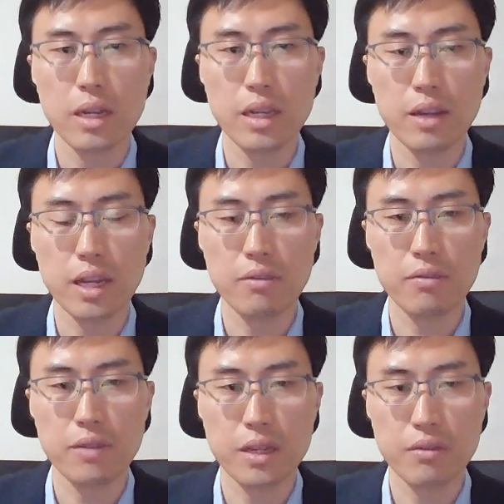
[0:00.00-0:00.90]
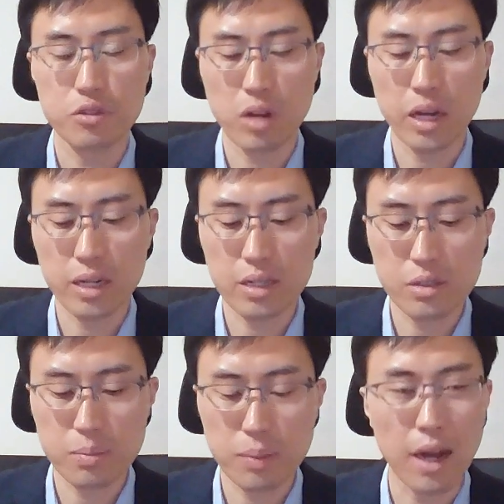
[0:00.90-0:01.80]
If
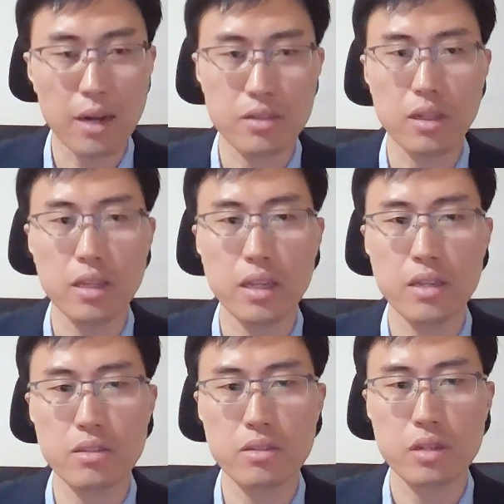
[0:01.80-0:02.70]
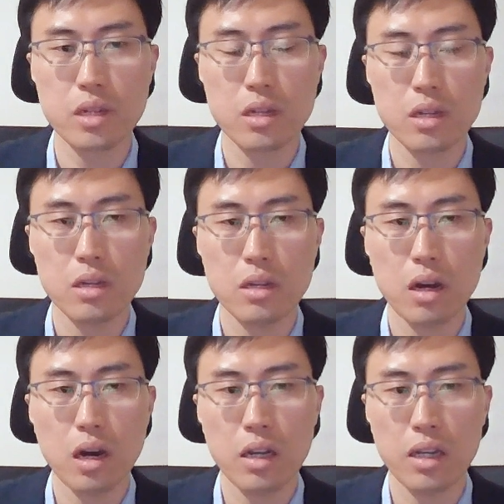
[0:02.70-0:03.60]
China's policy is
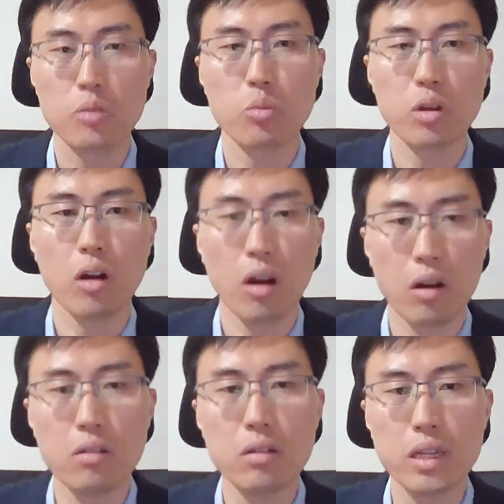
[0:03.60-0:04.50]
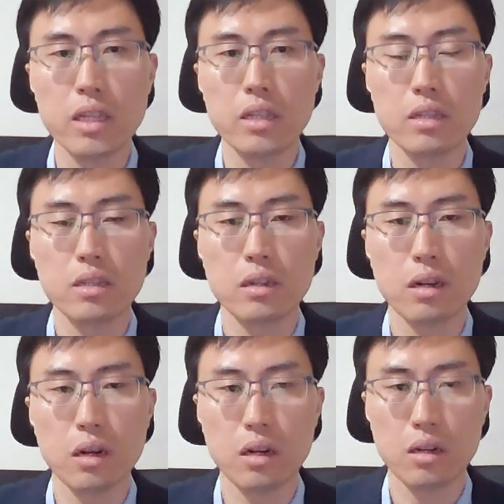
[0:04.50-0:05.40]
it will only
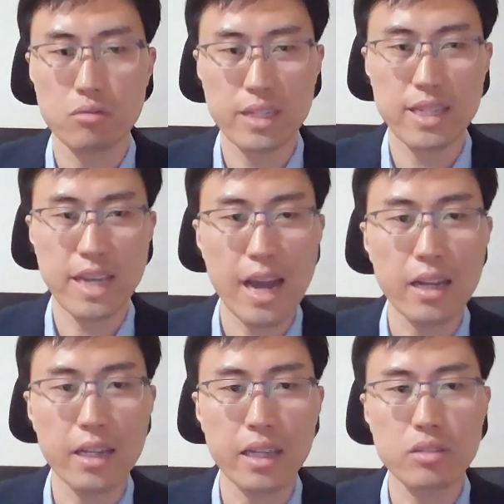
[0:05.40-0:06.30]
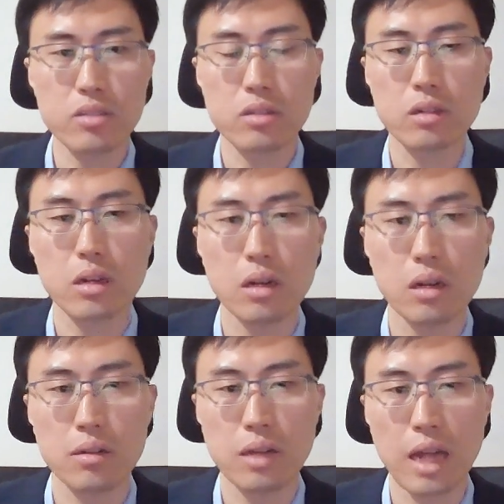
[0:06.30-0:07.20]
retaliate
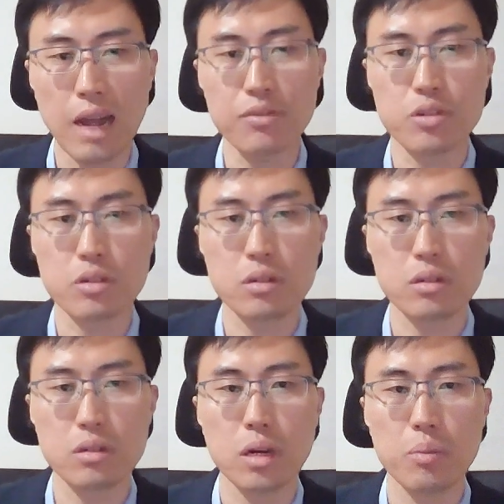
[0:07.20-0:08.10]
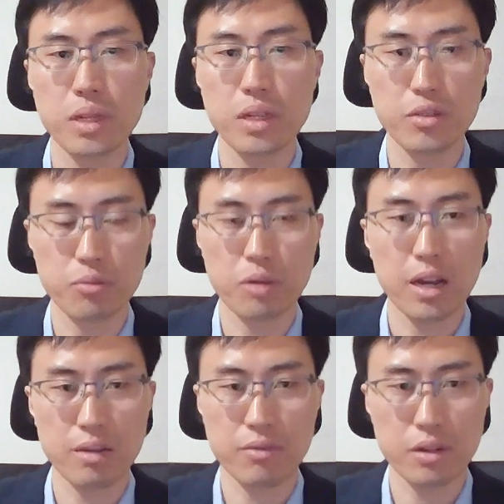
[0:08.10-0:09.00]
after being
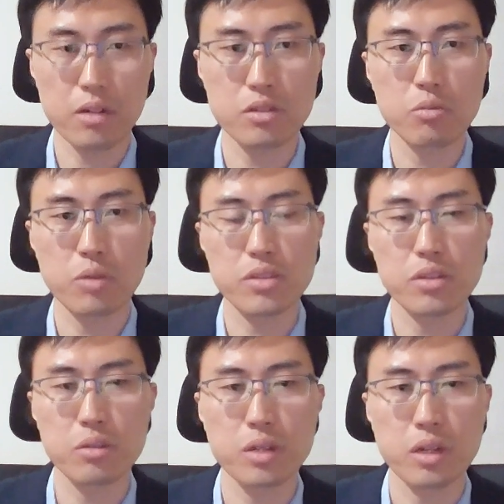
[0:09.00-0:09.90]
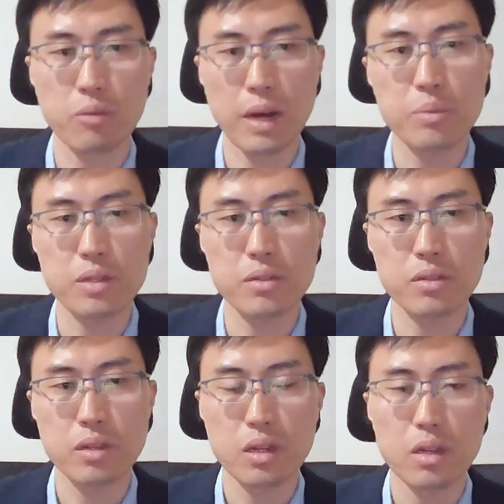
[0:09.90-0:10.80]
struck first with nuclear
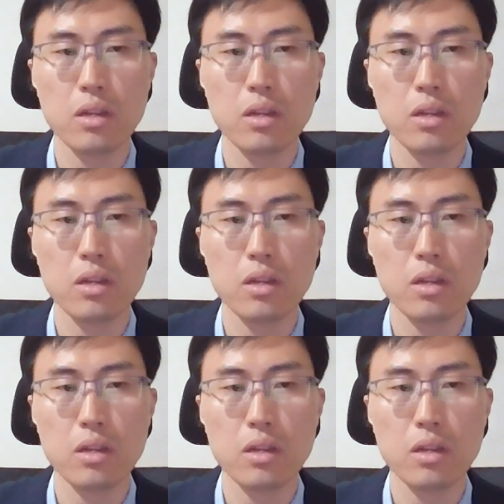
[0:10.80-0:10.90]
weapons,